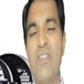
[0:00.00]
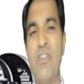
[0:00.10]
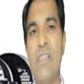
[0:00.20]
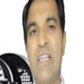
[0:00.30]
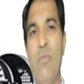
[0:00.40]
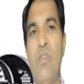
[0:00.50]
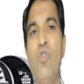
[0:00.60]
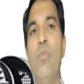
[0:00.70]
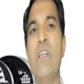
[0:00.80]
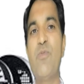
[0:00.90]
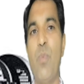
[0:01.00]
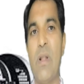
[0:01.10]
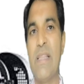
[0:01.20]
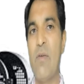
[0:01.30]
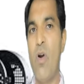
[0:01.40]
Actually, there will be numerous
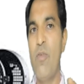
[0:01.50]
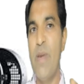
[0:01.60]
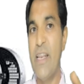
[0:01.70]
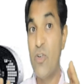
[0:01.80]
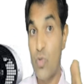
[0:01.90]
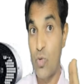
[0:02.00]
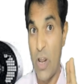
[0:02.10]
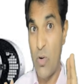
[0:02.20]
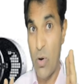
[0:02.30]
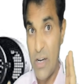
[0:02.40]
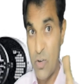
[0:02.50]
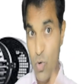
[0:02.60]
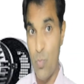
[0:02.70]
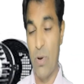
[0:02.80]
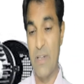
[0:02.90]
poles. There won't be any only
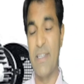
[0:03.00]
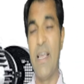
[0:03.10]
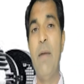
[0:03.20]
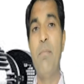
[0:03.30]
two poles,